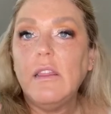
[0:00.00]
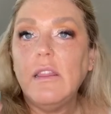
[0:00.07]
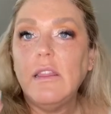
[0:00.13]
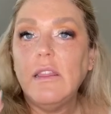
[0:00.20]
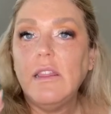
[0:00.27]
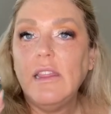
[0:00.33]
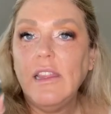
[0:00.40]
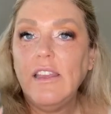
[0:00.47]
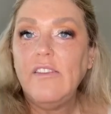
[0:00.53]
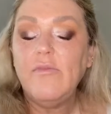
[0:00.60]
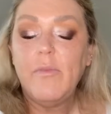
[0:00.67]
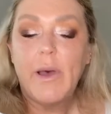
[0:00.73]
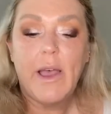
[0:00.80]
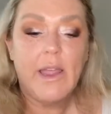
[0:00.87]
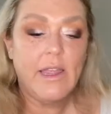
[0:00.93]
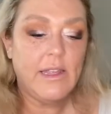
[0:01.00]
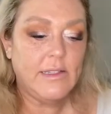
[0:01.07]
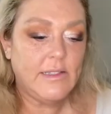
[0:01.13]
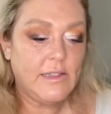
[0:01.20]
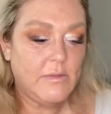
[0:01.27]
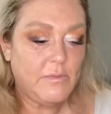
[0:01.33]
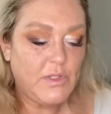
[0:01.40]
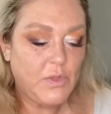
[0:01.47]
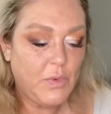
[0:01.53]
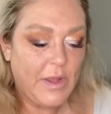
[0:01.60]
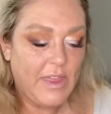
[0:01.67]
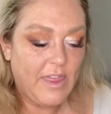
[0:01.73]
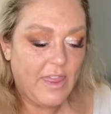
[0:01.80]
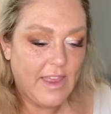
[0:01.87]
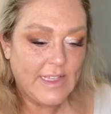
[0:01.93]
Live by it
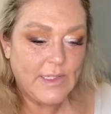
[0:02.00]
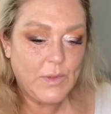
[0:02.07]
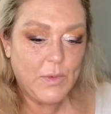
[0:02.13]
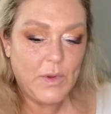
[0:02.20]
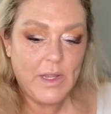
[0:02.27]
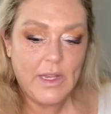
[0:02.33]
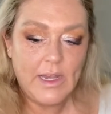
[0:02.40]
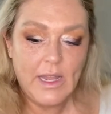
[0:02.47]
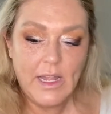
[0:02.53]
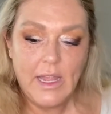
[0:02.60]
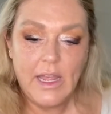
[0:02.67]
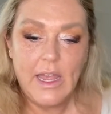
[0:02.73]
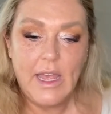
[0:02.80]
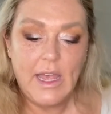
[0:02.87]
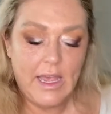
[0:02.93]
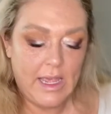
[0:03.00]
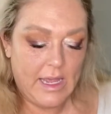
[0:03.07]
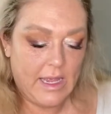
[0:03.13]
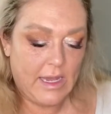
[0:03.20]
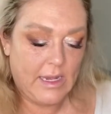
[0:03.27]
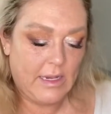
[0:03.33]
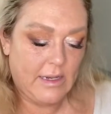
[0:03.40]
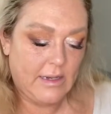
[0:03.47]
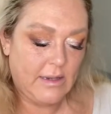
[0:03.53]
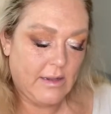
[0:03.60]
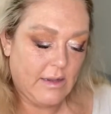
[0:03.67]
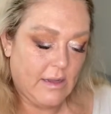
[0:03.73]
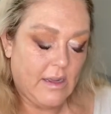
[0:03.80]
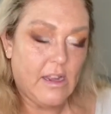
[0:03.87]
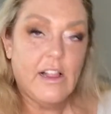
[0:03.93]
between this one and
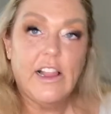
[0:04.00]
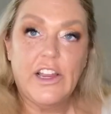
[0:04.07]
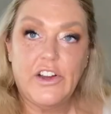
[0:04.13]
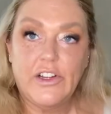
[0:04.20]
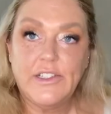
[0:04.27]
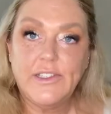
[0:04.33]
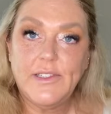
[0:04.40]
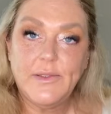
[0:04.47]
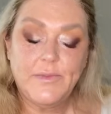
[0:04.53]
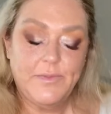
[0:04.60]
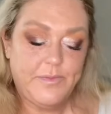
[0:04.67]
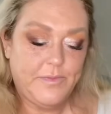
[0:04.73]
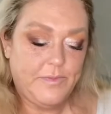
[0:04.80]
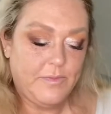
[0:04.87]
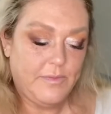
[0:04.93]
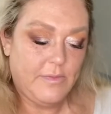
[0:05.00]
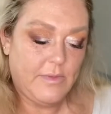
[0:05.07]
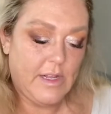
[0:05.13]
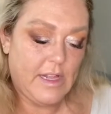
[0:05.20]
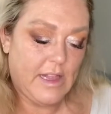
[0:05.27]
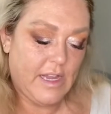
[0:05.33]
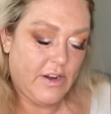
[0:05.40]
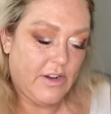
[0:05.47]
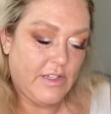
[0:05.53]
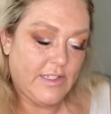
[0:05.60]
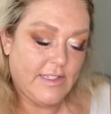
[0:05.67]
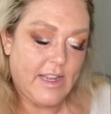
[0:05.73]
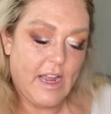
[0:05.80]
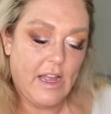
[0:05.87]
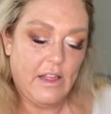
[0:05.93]
Clarins.
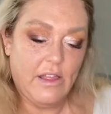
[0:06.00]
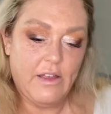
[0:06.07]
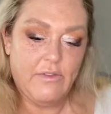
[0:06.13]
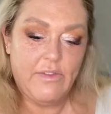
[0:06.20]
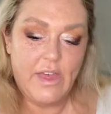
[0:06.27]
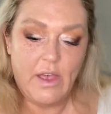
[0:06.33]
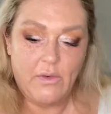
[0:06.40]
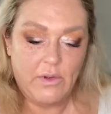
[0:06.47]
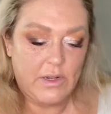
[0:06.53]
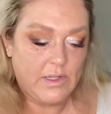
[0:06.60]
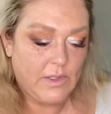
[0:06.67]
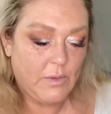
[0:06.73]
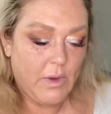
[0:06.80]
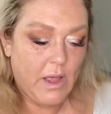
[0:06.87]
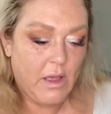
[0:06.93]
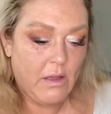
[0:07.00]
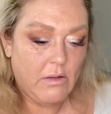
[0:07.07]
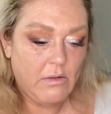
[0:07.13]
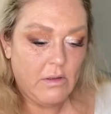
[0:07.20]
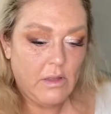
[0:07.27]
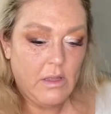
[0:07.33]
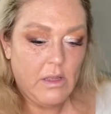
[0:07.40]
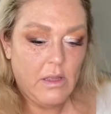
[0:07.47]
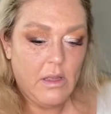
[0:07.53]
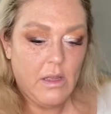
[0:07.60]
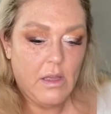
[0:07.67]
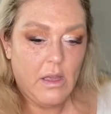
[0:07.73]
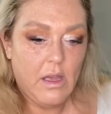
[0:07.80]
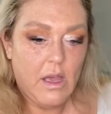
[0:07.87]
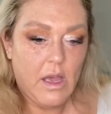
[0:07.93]
I love that one as well.
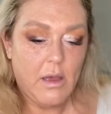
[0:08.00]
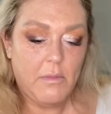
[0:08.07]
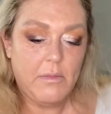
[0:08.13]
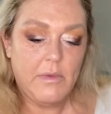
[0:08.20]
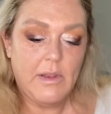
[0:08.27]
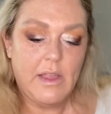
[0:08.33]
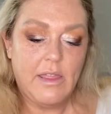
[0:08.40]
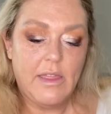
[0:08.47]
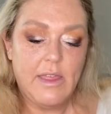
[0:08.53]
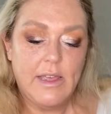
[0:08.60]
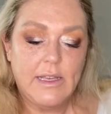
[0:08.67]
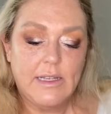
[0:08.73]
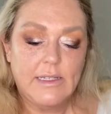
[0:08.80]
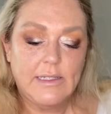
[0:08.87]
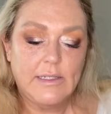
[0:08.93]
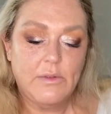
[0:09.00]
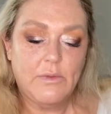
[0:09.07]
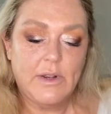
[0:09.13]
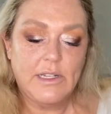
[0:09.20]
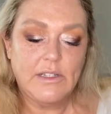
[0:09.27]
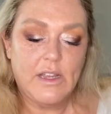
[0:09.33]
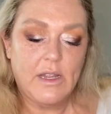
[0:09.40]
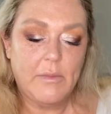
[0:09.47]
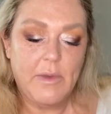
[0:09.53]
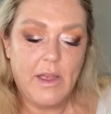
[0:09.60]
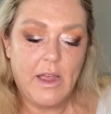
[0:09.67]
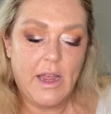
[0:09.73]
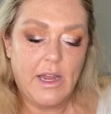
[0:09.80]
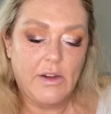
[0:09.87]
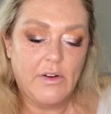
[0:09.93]
Now this, when I talk
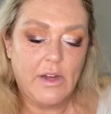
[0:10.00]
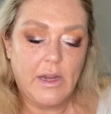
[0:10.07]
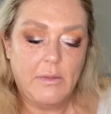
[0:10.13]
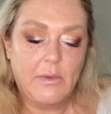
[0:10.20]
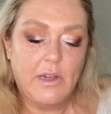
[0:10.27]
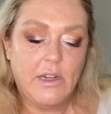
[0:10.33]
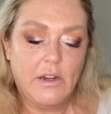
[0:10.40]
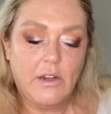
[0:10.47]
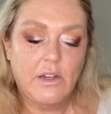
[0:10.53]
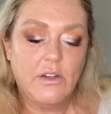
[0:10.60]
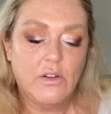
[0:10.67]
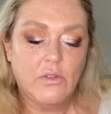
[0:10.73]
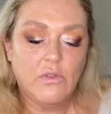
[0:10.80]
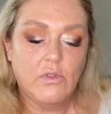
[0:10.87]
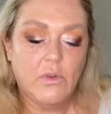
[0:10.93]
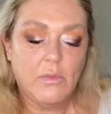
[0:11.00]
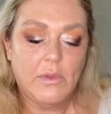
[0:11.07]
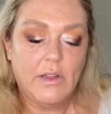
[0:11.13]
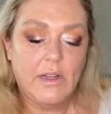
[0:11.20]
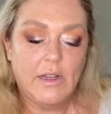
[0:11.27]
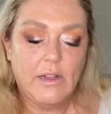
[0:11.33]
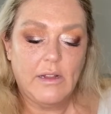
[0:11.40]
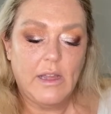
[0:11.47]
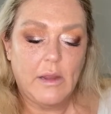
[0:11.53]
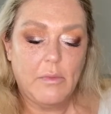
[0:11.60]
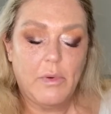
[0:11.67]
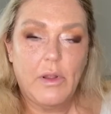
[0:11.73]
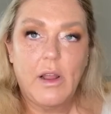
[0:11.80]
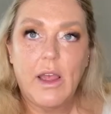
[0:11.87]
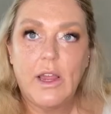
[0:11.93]
about eye cream, you know, you don't normally like
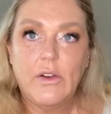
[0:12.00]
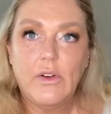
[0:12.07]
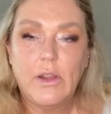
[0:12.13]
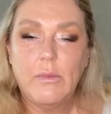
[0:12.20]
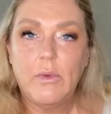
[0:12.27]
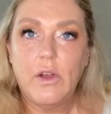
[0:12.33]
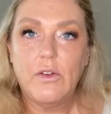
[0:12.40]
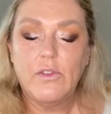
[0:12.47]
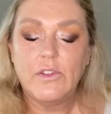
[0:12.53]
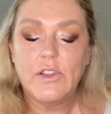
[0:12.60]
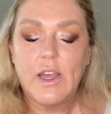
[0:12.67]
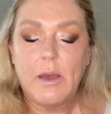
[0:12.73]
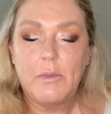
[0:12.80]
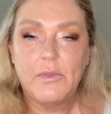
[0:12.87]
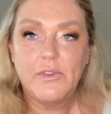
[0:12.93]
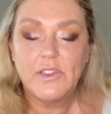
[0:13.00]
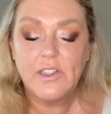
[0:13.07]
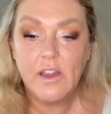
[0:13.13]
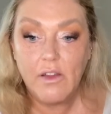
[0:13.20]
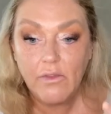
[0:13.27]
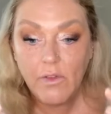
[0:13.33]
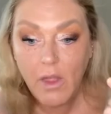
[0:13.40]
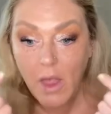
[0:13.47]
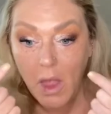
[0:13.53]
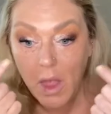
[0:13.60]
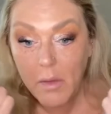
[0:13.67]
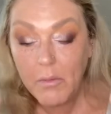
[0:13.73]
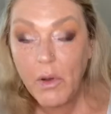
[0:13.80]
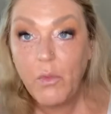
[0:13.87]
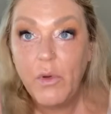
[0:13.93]
put eye cream over top of stuff.
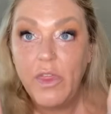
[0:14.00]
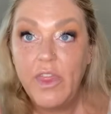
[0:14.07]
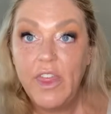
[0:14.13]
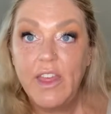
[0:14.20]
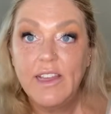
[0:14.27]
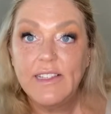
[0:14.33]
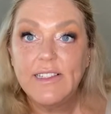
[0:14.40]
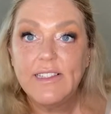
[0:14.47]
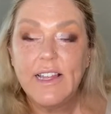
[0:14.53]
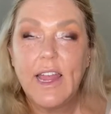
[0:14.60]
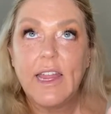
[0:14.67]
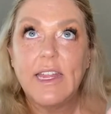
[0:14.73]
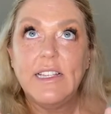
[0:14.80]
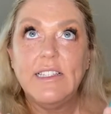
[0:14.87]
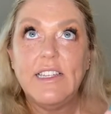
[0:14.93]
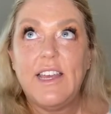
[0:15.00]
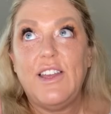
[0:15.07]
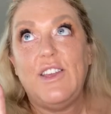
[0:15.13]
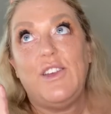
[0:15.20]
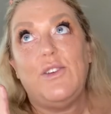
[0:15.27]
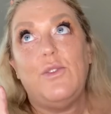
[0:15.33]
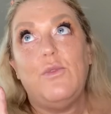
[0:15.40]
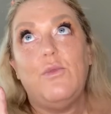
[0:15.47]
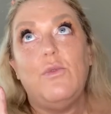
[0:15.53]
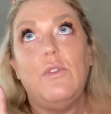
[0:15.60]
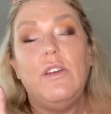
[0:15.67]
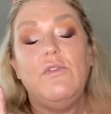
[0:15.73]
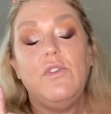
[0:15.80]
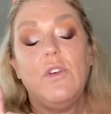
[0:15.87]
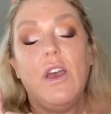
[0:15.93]
But with this, I can tell you,
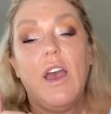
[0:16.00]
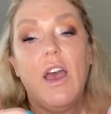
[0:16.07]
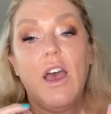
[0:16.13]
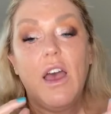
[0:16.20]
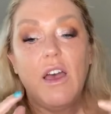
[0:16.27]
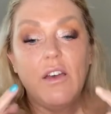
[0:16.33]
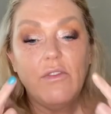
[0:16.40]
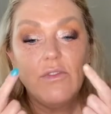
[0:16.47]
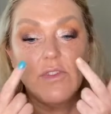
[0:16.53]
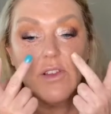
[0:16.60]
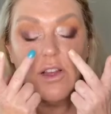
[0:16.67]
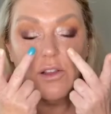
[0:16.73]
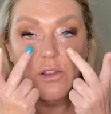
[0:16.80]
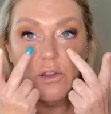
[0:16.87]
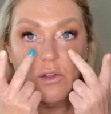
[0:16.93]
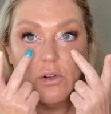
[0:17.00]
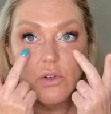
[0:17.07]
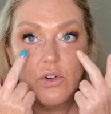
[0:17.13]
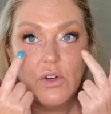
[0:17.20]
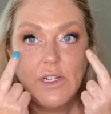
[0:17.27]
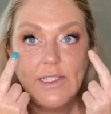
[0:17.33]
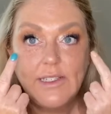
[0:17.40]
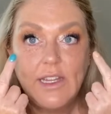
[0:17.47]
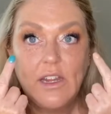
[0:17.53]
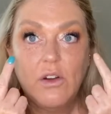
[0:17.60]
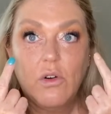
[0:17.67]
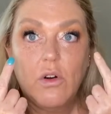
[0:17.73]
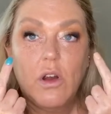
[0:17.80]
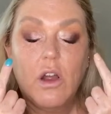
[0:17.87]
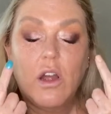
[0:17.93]
if you have a little creasing
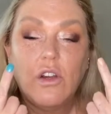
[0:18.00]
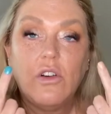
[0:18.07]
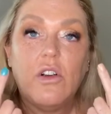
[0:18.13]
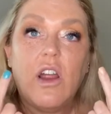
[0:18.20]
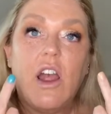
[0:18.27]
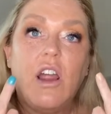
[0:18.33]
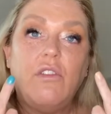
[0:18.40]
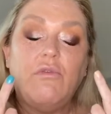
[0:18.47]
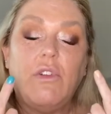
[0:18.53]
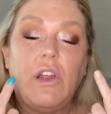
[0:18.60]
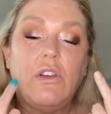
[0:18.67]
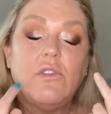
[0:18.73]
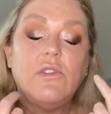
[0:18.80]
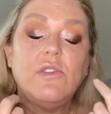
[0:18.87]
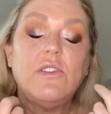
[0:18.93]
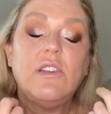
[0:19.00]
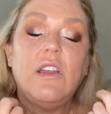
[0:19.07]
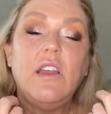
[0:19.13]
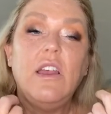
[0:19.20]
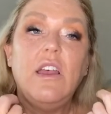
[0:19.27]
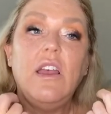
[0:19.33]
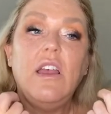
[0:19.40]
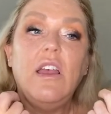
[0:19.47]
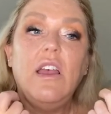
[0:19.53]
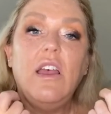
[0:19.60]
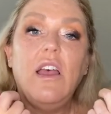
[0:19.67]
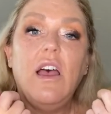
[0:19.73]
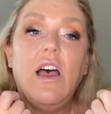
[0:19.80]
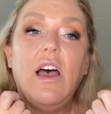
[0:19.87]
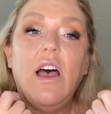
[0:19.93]
or under eye wrinkles,
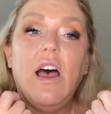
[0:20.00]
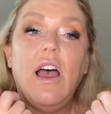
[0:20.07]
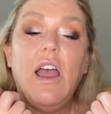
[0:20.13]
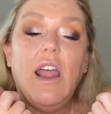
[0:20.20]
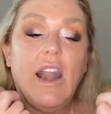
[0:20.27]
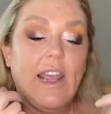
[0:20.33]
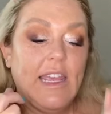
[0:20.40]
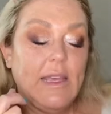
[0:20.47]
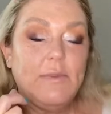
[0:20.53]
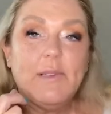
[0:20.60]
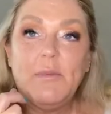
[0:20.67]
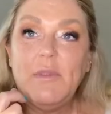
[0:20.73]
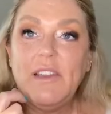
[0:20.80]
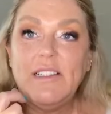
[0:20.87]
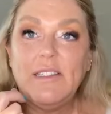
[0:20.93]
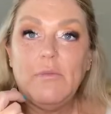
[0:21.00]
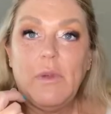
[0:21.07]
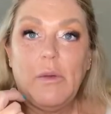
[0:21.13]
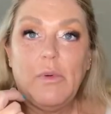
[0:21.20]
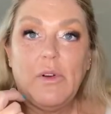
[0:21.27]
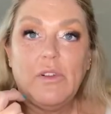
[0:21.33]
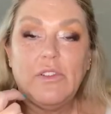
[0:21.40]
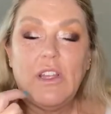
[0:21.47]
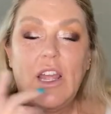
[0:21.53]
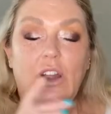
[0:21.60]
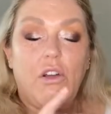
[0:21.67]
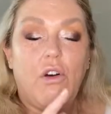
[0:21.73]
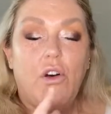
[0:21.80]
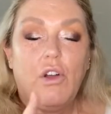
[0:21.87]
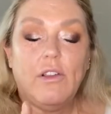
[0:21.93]
and I keep some of this in my purse at
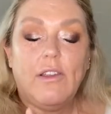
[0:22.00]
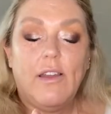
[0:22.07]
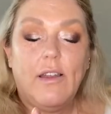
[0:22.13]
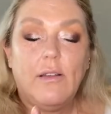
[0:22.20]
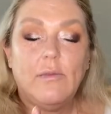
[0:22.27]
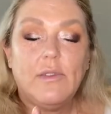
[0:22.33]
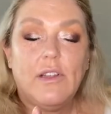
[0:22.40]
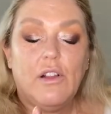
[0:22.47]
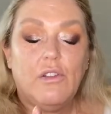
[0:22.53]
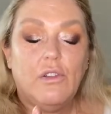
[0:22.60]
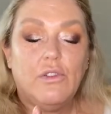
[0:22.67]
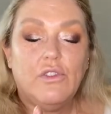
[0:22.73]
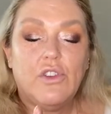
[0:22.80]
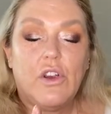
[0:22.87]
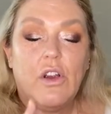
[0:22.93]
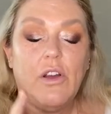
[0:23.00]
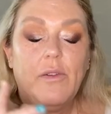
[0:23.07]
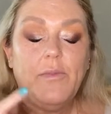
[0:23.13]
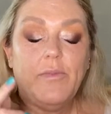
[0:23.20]
all times, a little jar.